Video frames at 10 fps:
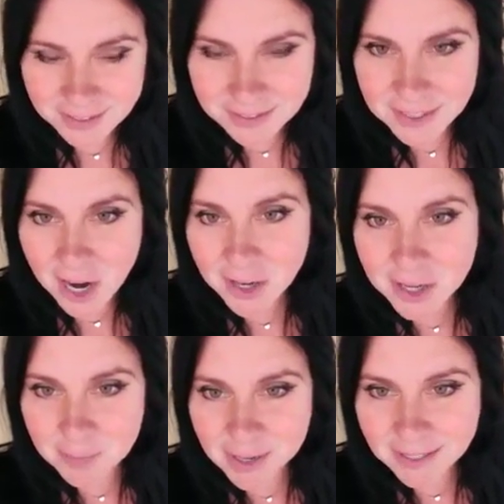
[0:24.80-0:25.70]

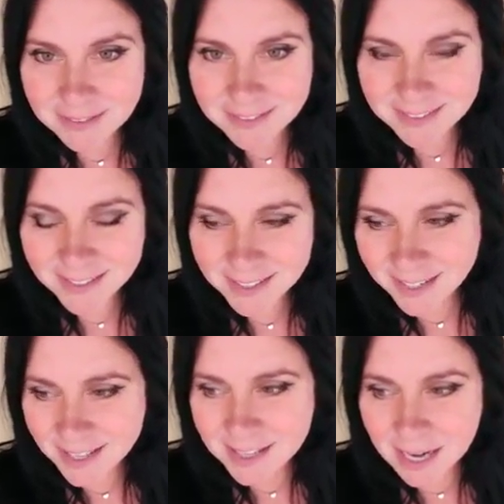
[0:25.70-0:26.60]
documents
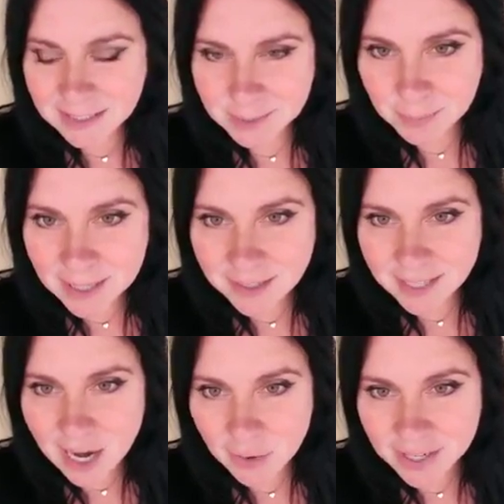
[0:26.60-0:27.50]
that I
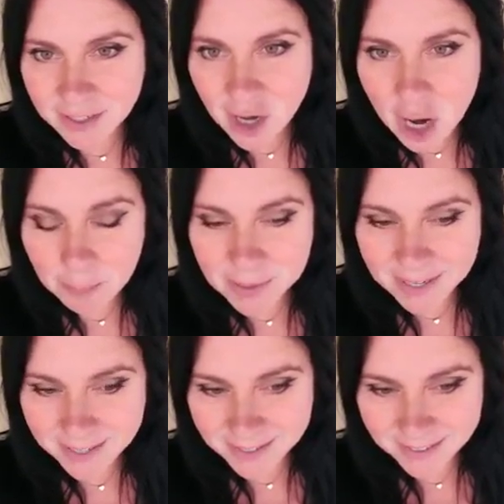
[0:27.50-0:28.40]
spent
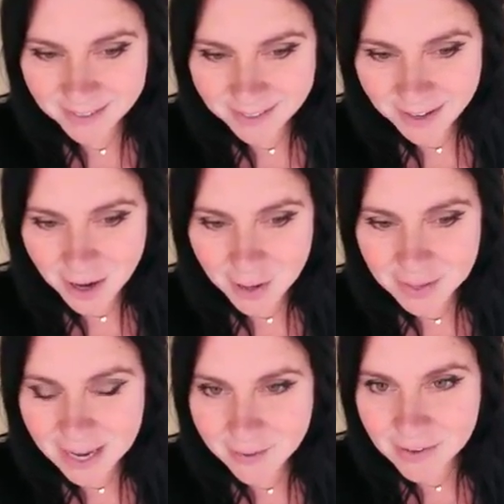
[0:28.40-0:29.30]
copying all
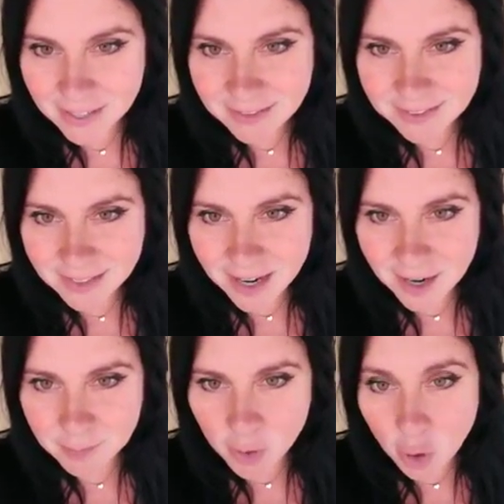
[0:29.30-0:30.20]
the evidence,
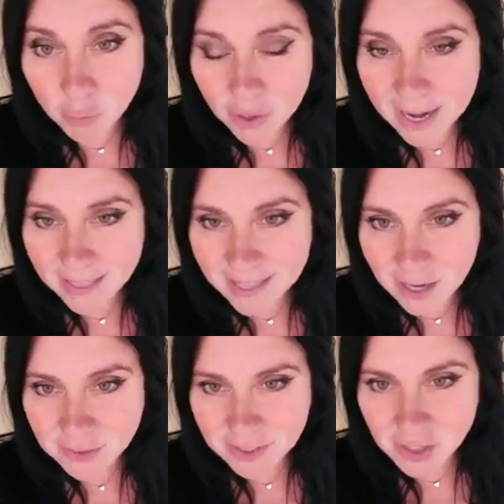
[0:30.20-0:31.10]
over
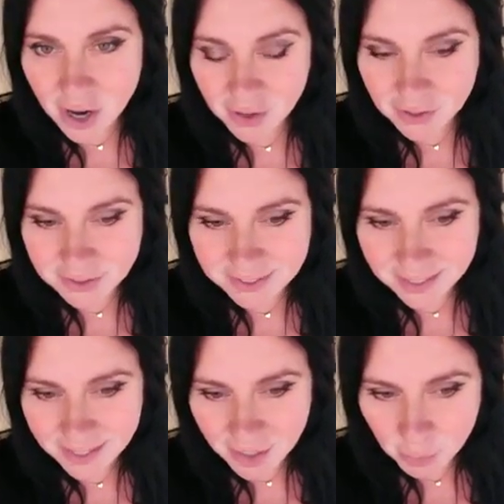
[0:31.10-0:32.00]

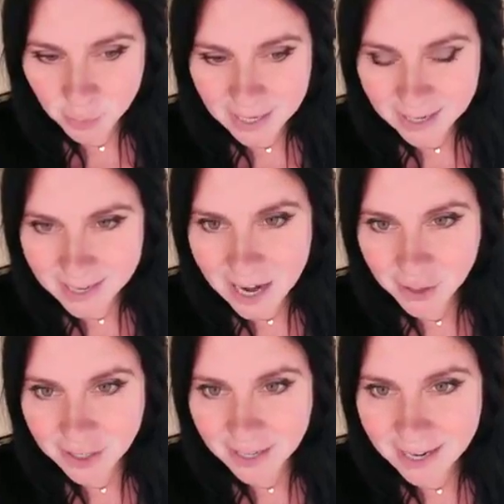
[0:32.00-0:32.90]
$8,000 when I
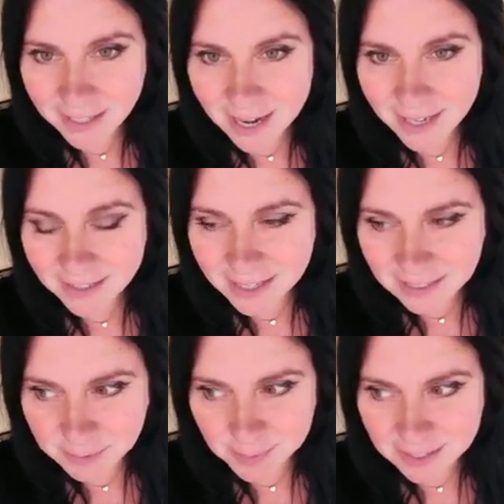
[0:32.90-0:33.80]
calculate like that
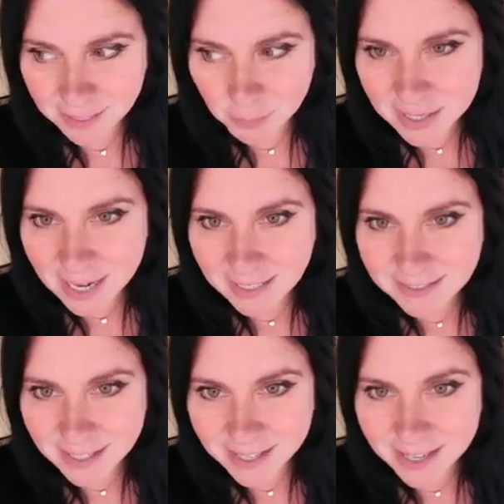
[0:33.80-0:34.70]
I spent 3
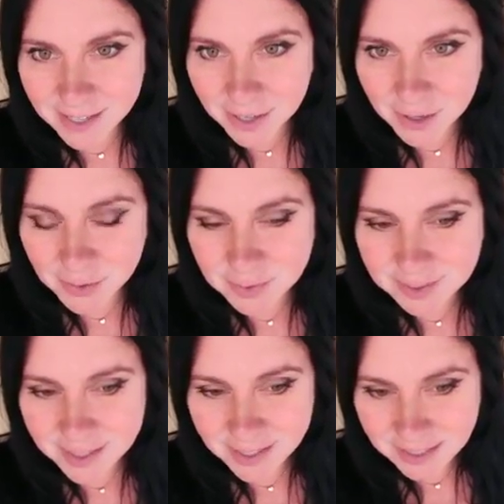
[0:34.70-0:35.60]
days at
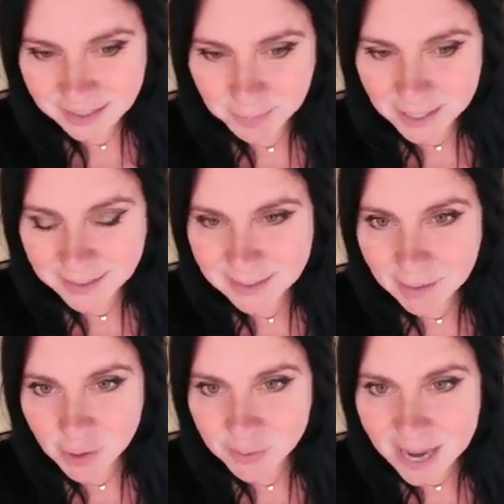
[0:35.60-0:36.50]
Kinko's spending
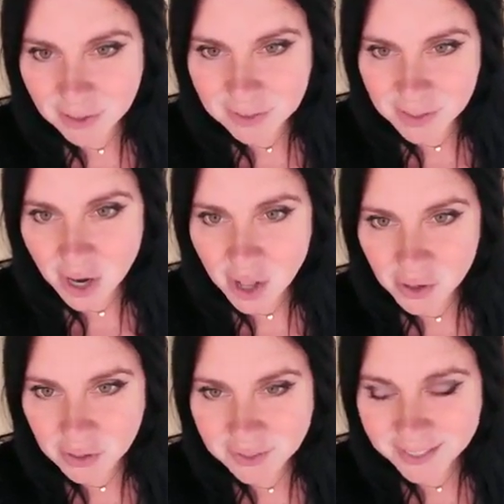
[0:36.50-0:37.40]
several
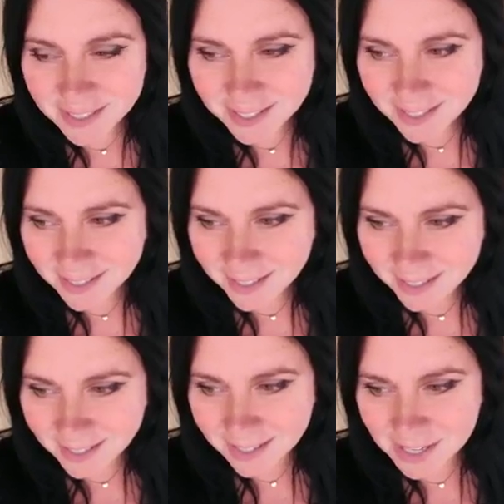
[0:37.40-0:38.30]

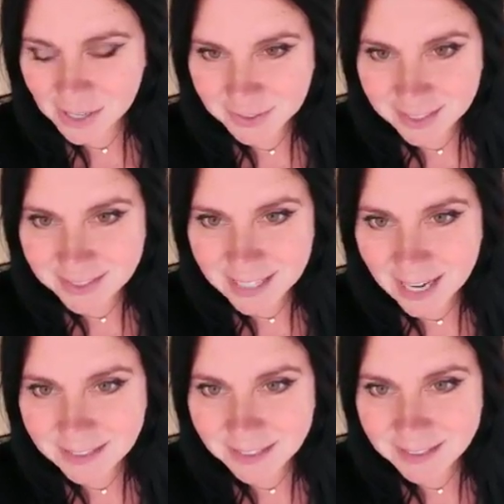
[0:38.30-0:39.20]
$1,000s in Houston,
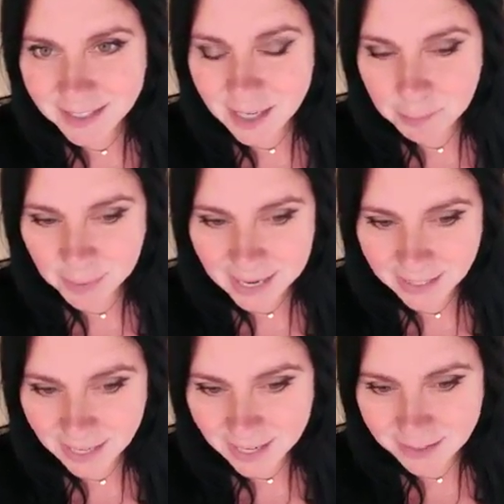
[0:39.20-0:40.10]
Texas, and then
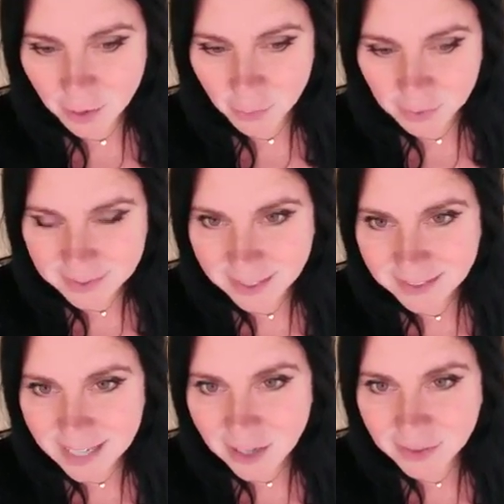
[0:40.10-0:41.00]
paid like over
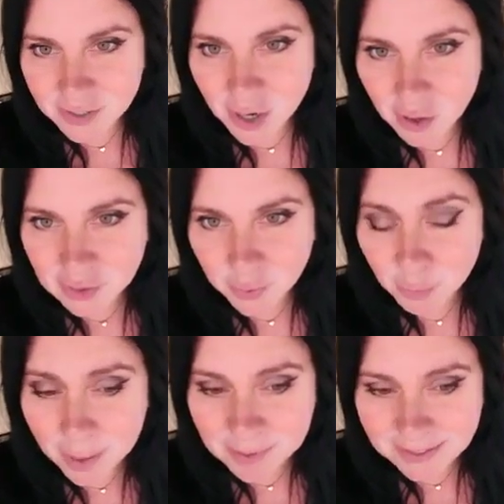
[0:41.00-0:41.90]
$6,000 for
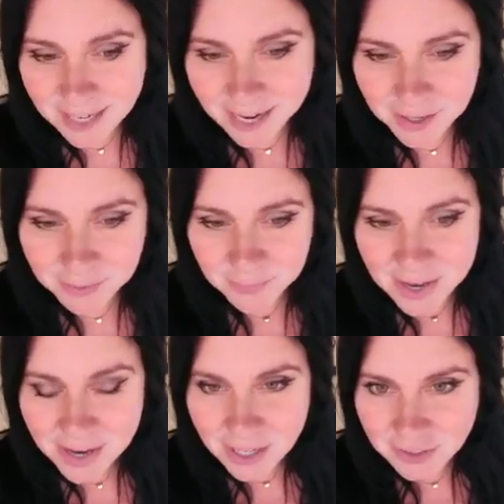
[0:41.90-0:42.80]
web designer.
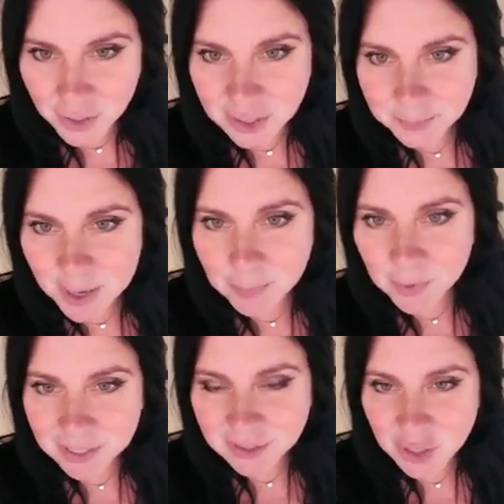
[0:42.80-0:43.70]
So these
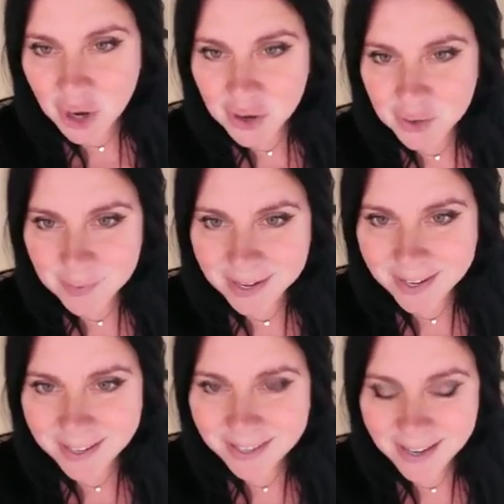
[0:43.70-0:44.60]
people can target me